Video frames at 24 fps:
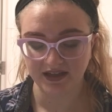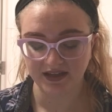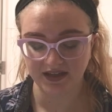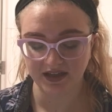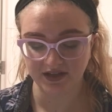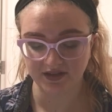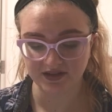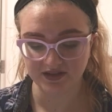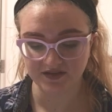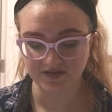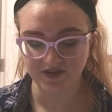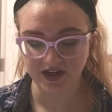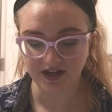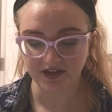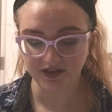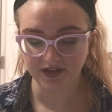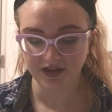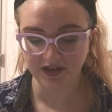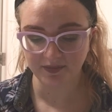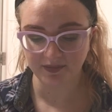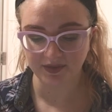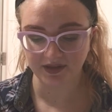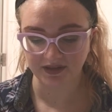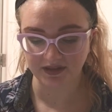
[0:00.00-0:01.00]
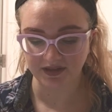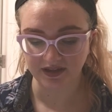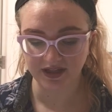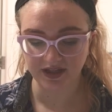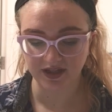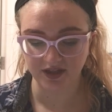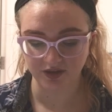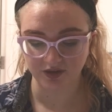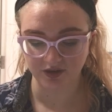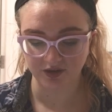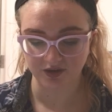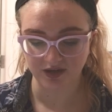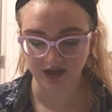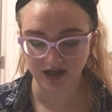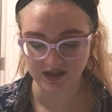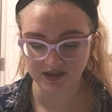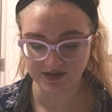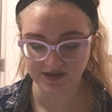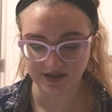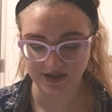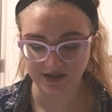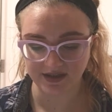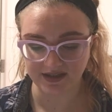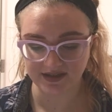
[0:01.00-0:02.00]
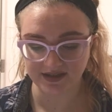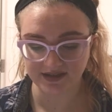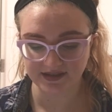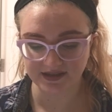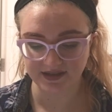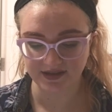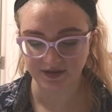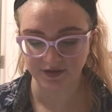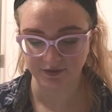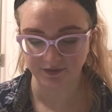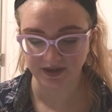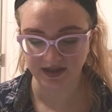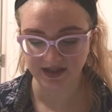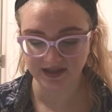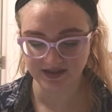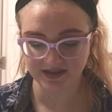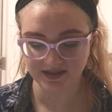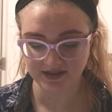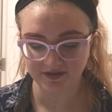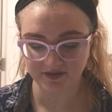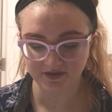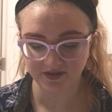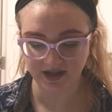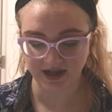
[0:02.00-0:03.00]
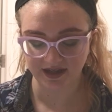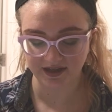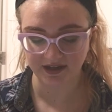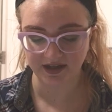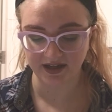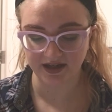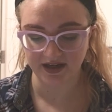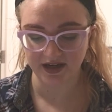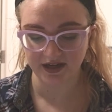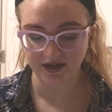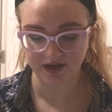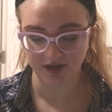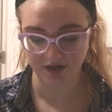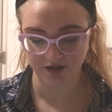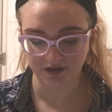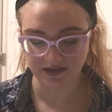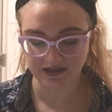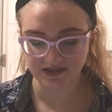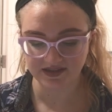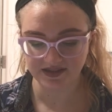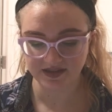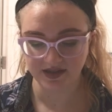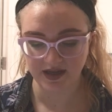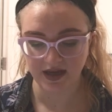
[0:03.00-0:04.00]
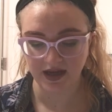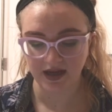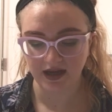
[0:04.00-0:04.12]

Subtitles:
There is variability across studies in the rates of guideline adherence,